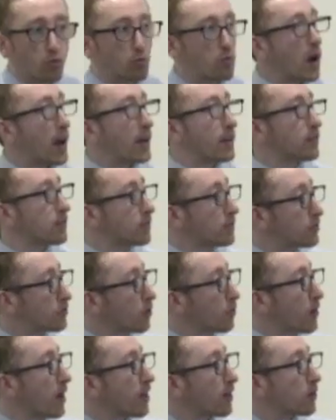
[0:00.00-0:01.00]
Right.
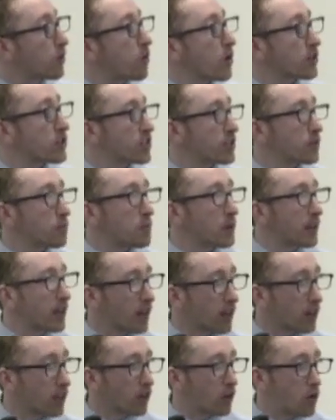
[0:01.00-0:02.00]
So we had a question at the
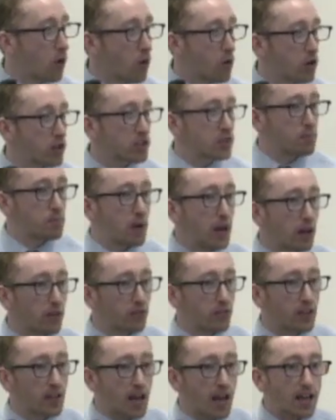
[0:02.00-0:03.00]
beginning of the course
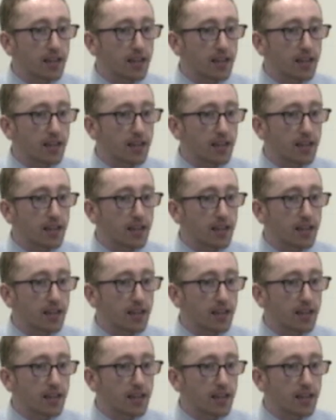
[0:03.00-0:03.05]
about the